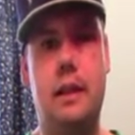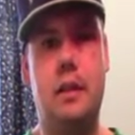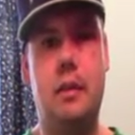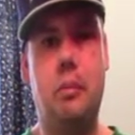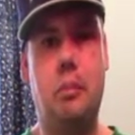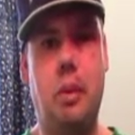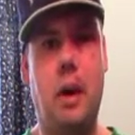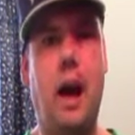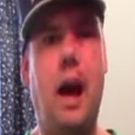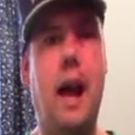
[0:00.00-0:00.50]

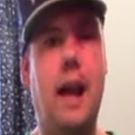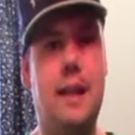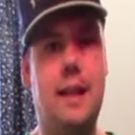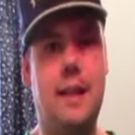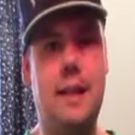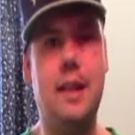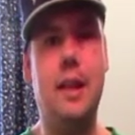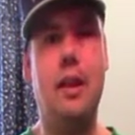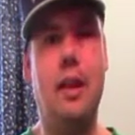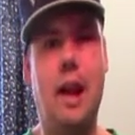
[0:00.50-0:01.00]
but I
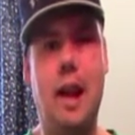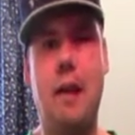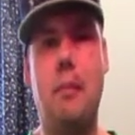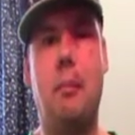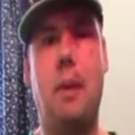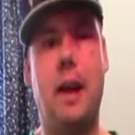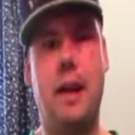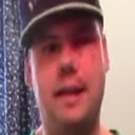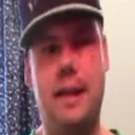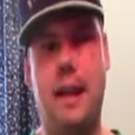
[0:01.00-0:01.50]
still have
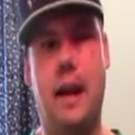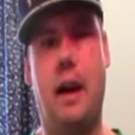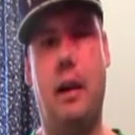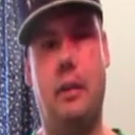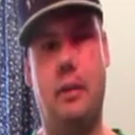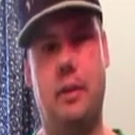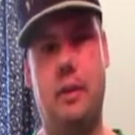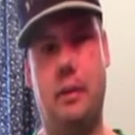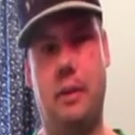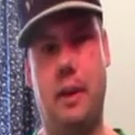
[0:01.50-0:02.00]
my
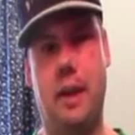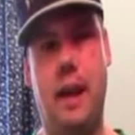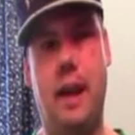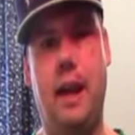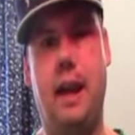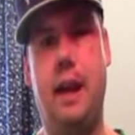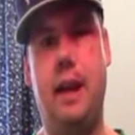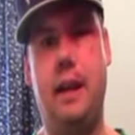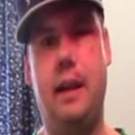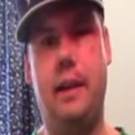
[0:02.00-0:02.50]
doubts, okay?